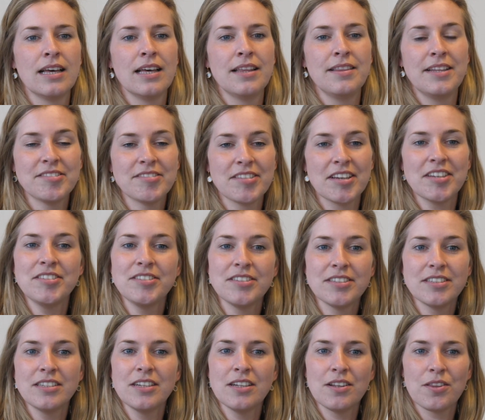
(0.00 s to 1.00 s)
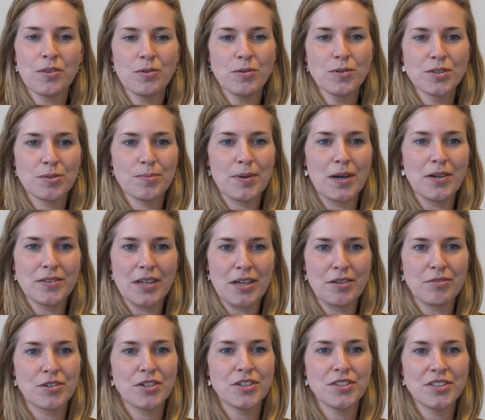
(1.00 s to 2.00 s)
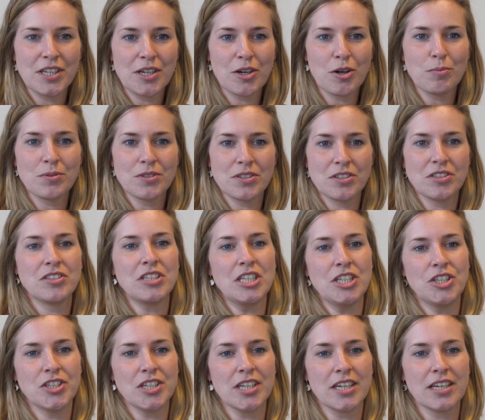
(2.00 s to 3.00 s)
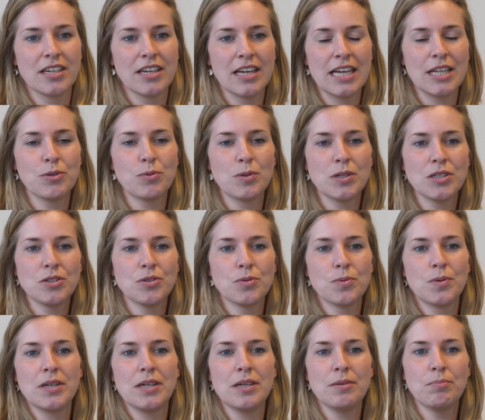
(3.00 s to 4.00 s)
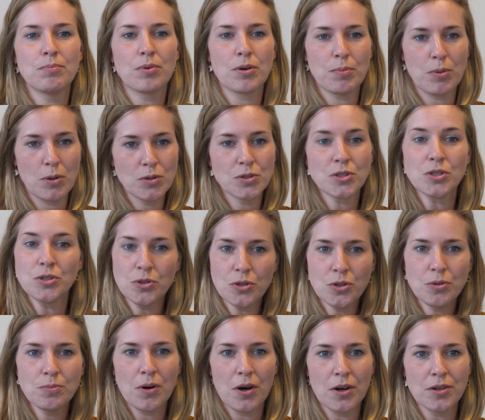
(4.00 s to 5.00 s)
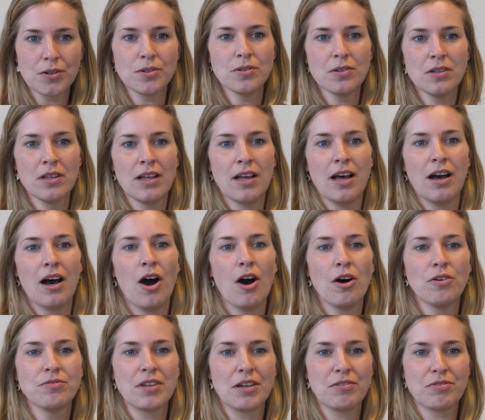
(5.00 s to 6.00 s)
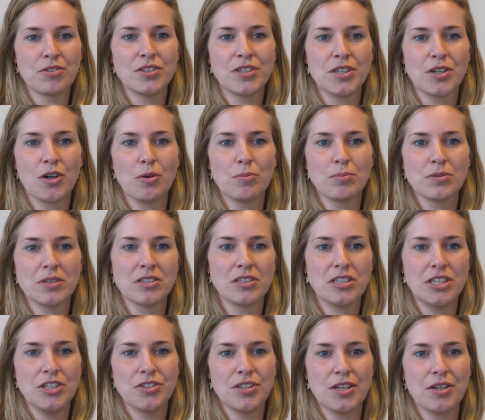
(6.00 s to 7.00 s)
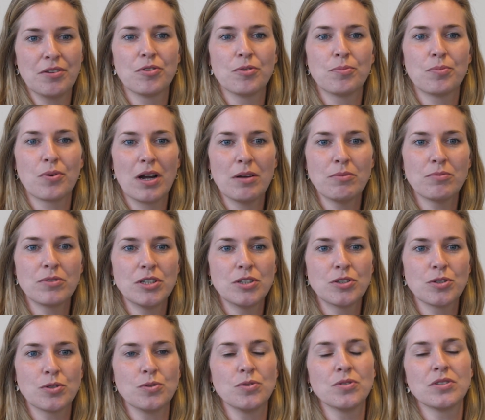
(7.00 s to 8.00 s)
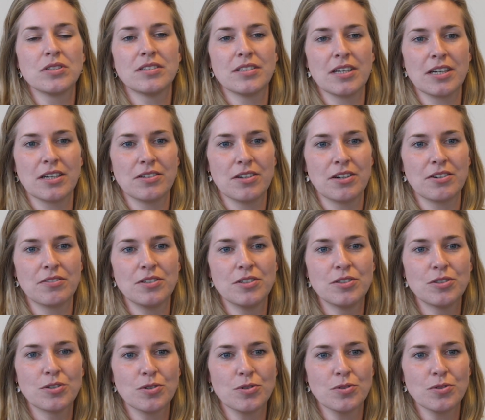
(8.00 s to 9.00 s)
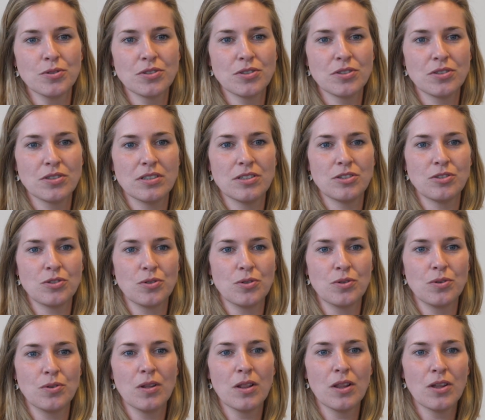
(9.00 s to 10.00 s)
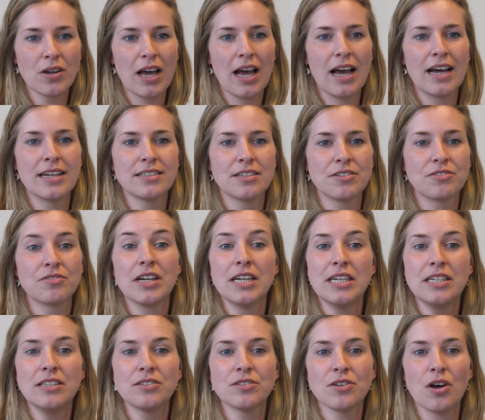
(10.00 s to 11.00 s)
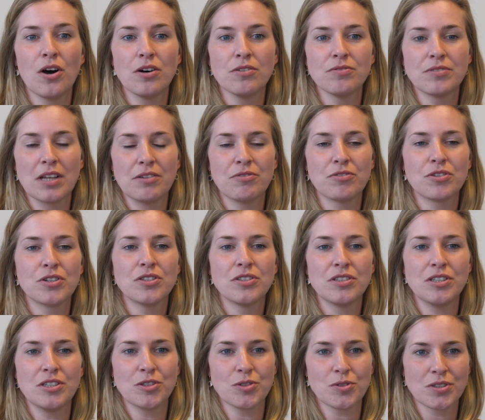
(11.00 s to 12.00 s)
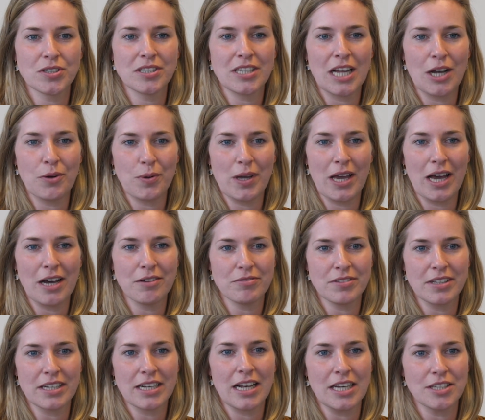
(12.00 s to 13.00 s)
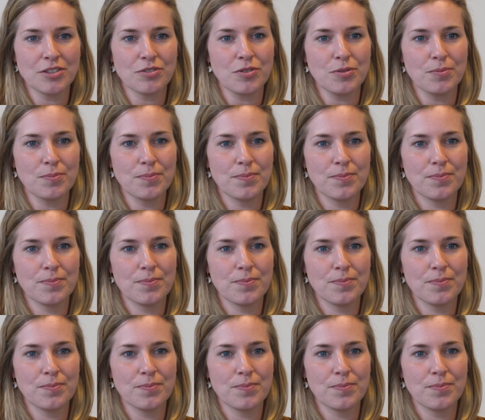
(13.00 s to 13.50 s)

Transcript: This session talks about diversity competent teaching, in which we propose a new model of diversity competent teaching for primary schools and secondary schools to look at the range of diversity sources that we have in the classroom.